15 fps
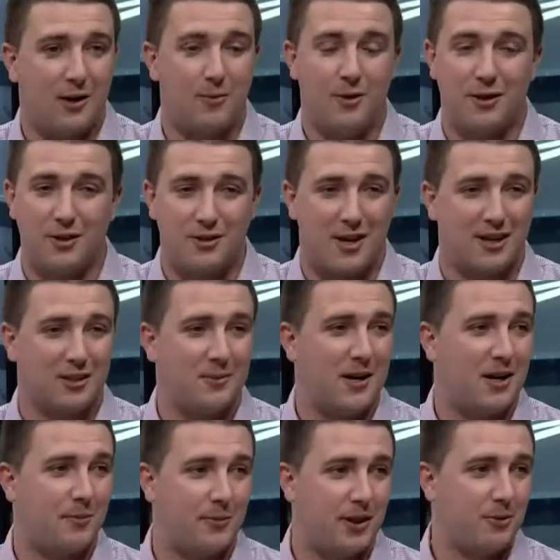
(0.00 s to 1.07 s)
we already talked
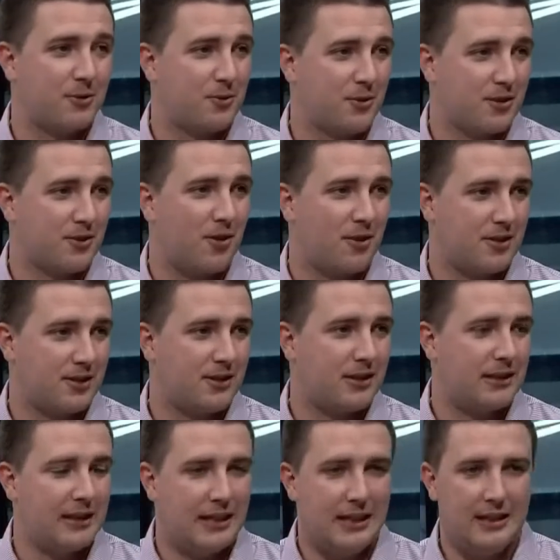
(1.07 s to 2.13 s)
about him, but it was Chris Carson. Mm
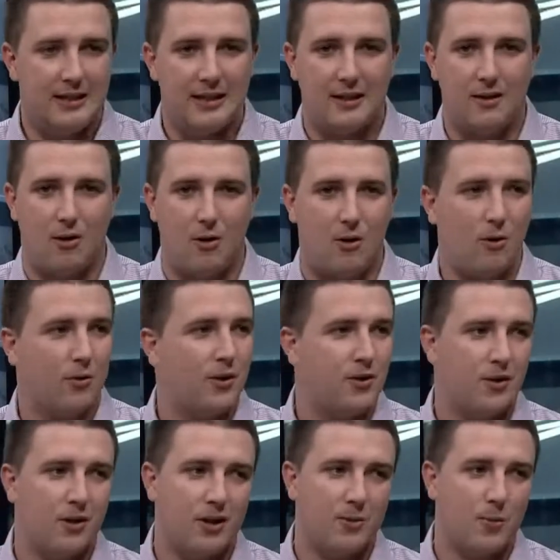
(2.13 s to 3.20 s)
-hmm. He did all the
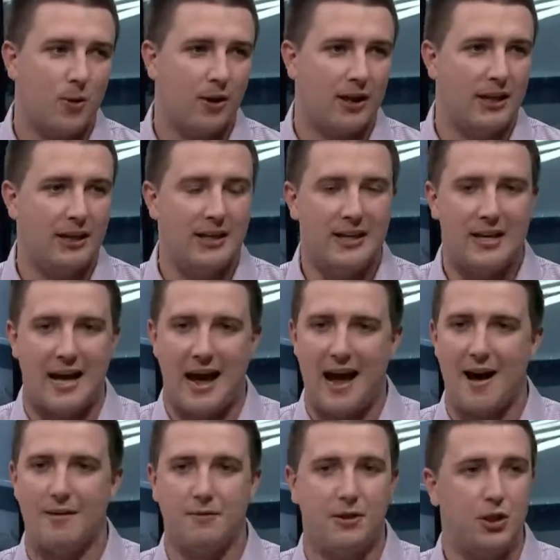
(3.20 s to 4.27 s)
dirty work. He didn't
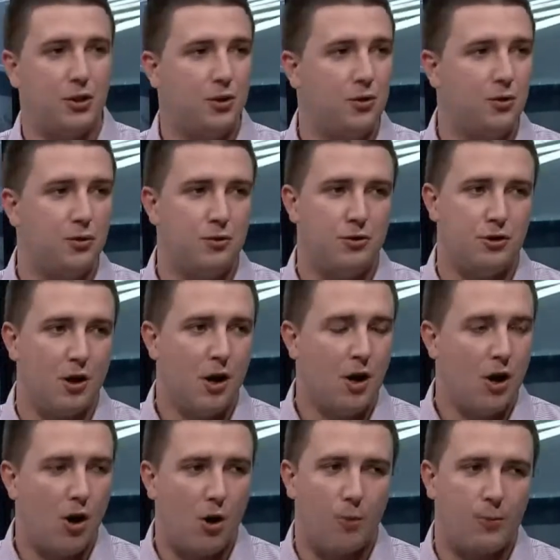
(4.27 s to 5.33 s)
have huge
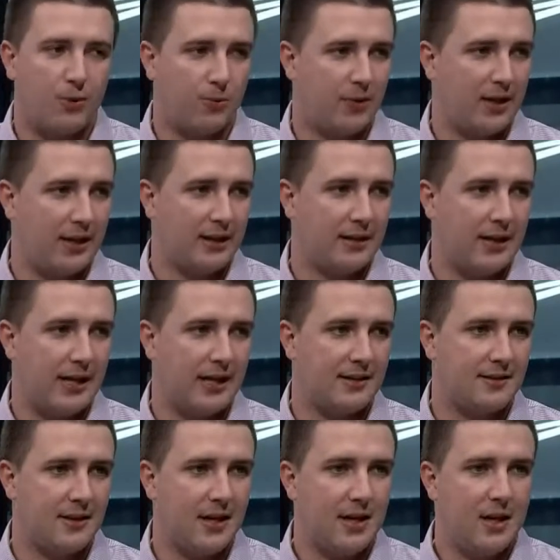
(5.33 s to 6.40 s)
open running
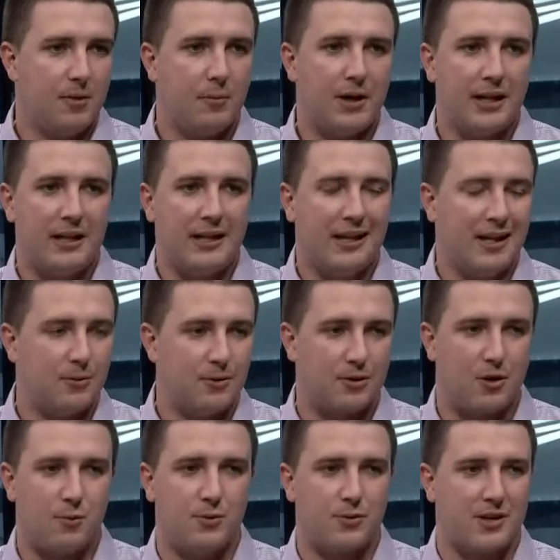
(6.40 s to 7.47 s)
lanes, but it was
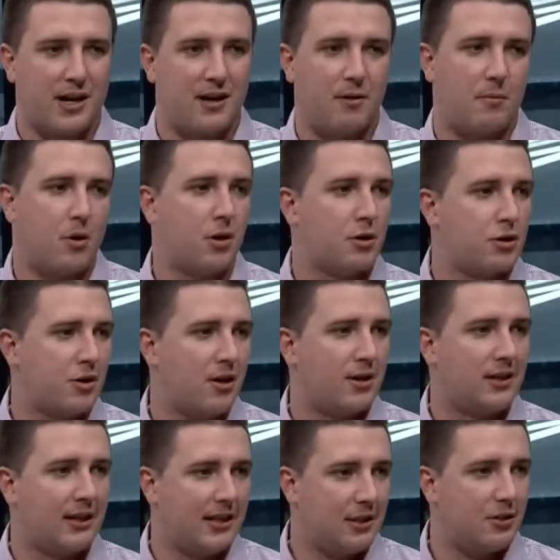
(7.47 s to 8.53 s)
almost kind of
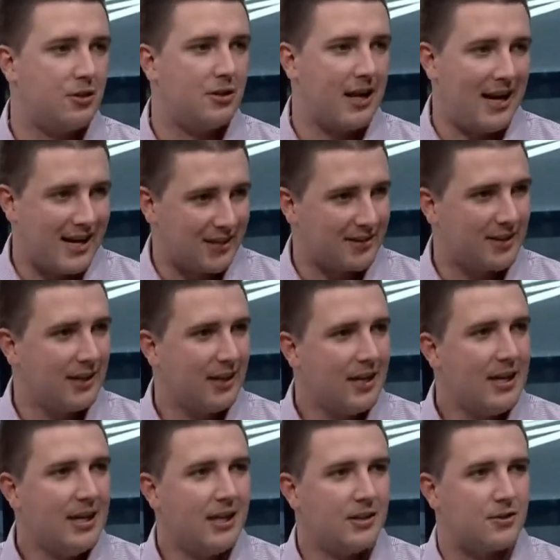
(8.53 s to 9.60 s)
Marshawn Lynch-esque yeah.
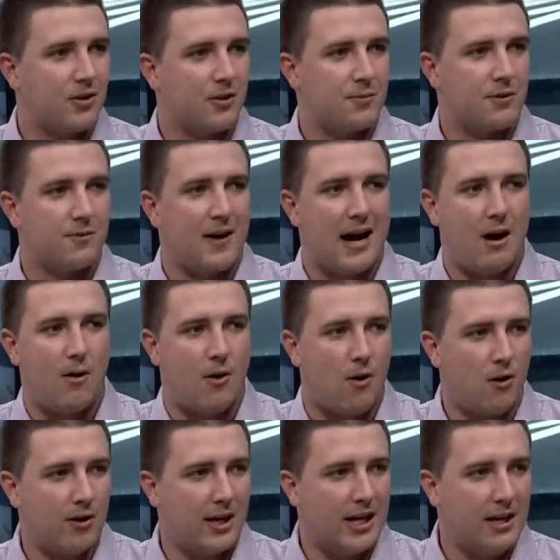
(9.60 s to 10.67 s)
in terms of how
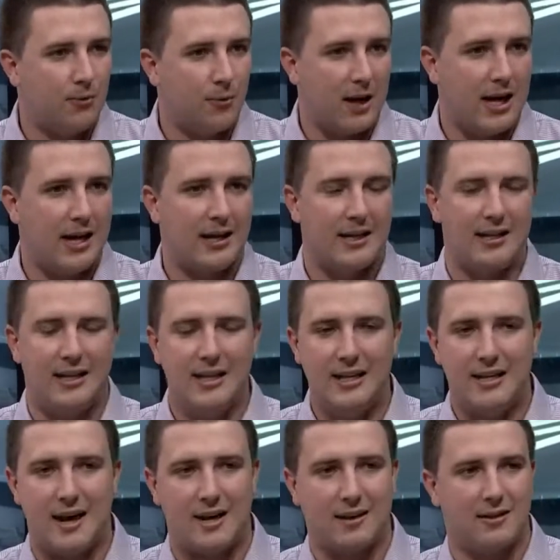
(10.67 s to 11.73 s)
hard he ran and he
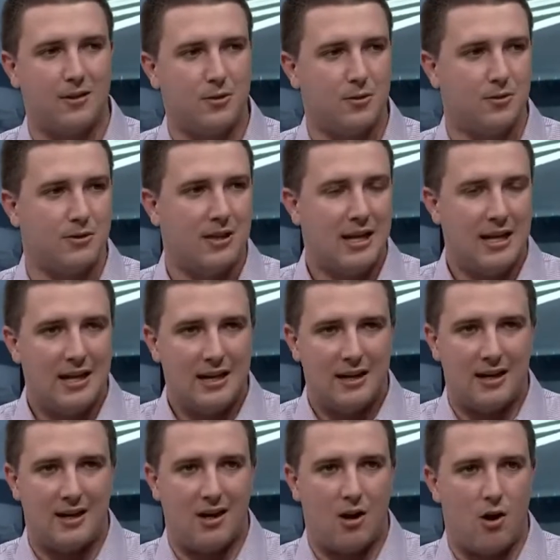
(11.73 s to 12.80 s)
got those
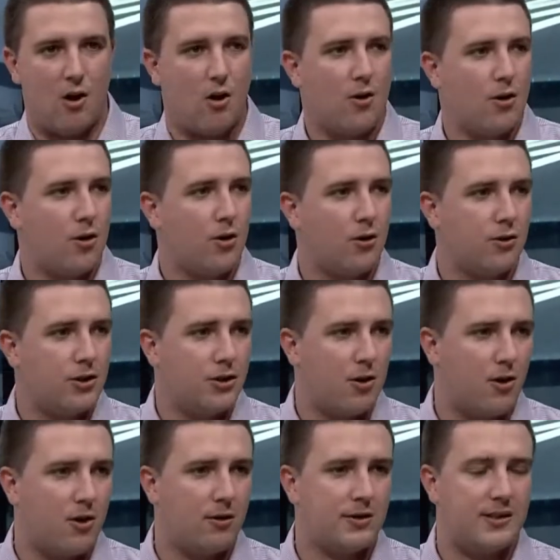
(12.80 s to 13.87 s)
uh, hard-earned
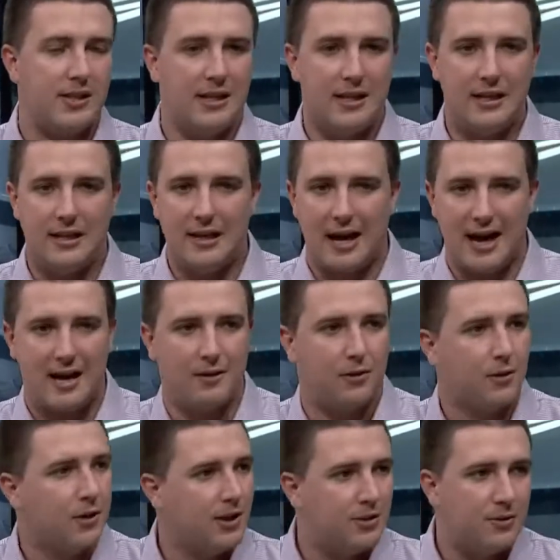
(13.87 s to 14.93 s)
yards. He had
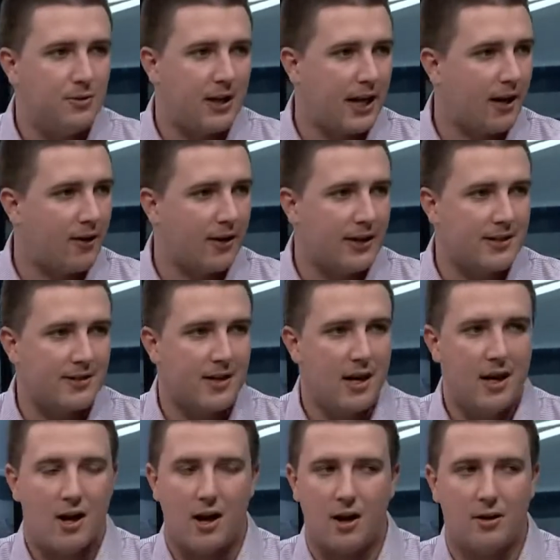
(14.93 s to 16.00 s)
32 carries,
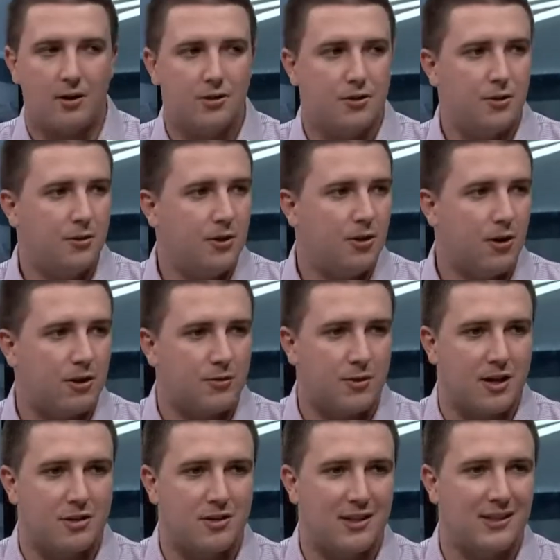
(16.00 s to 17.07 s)
102 yards
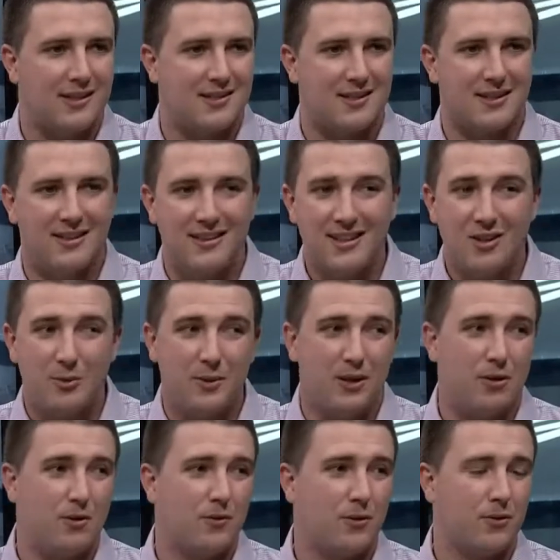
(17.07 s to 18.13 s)
rushing. That's a little bit
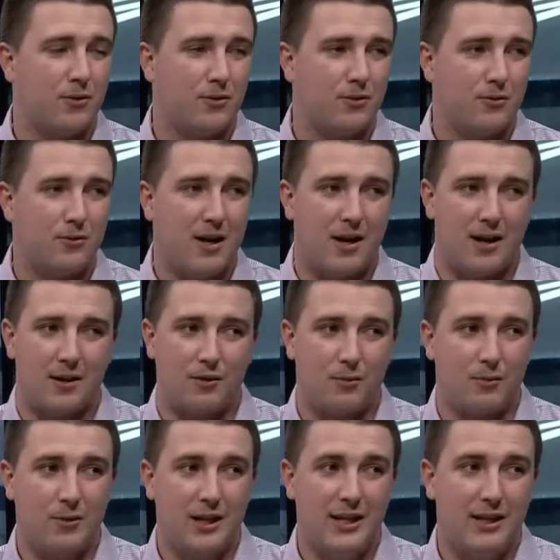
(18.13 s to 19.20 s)
over uh,
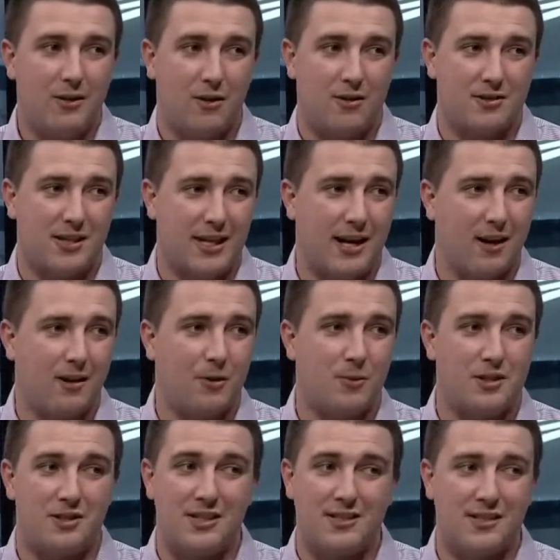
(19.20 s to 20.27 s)
three yards a carry,
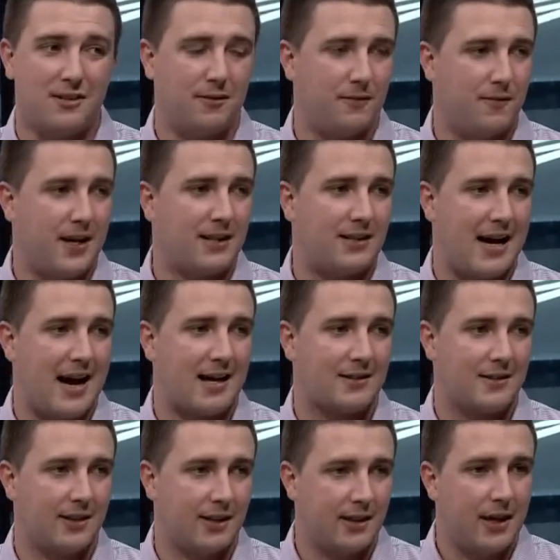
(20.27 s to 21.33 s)
which isn't
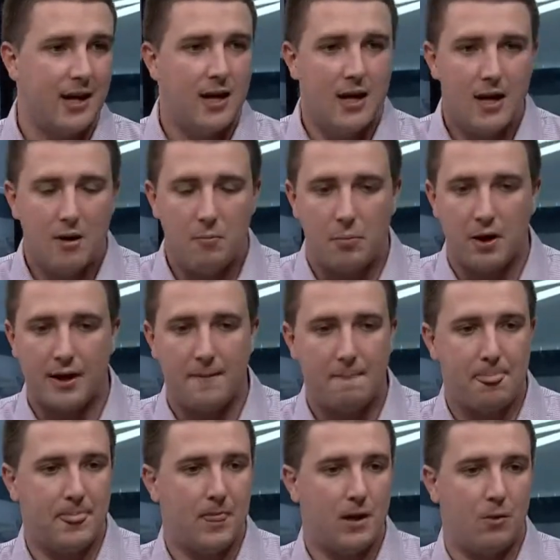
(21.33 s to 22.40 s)
fantastic, but
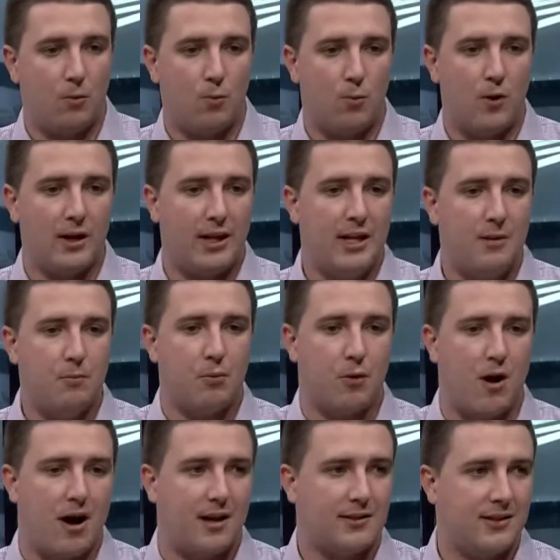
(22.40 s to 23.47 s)
what he
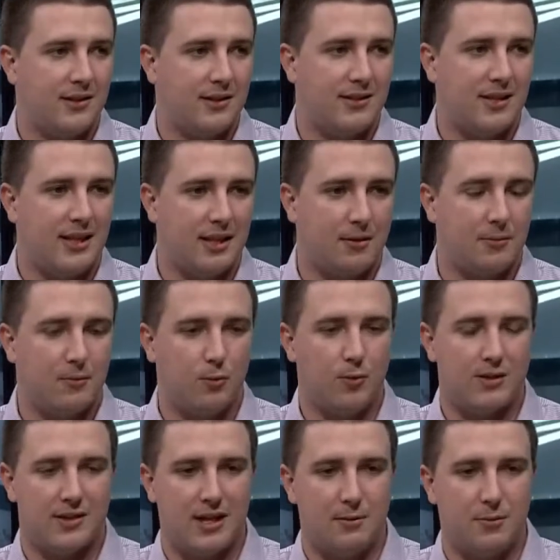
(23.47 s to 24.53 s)
brought to the team
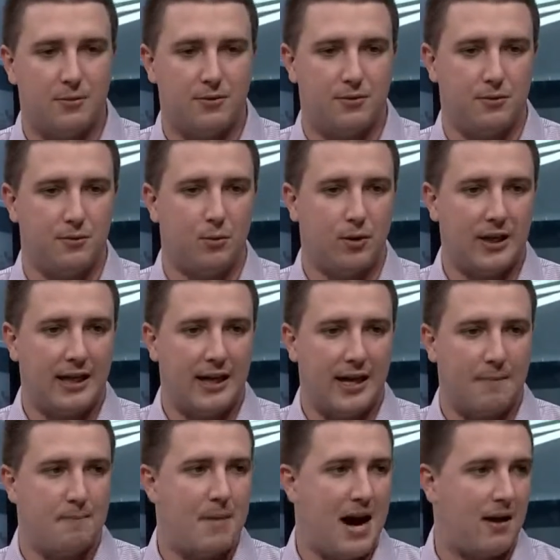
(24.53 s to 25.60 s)
was able to bring a
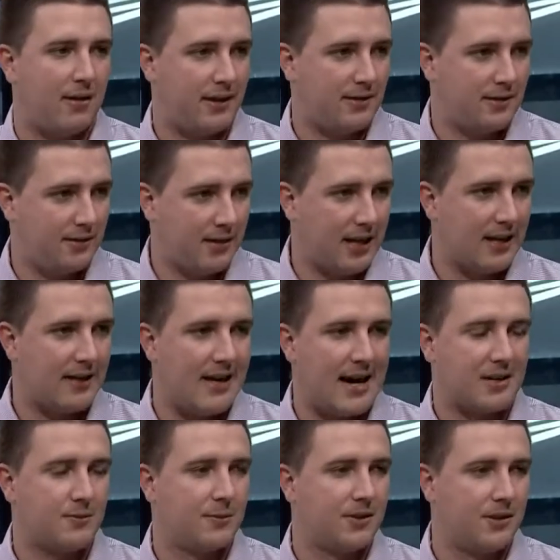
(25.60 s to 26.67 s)
balance, and
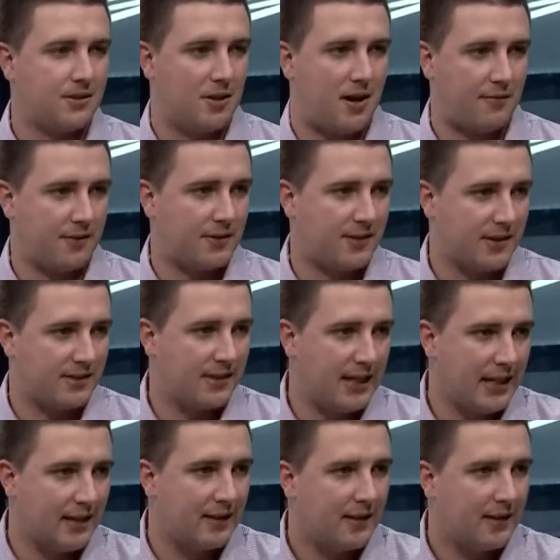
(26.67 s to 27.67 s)
that's what this offense has needed.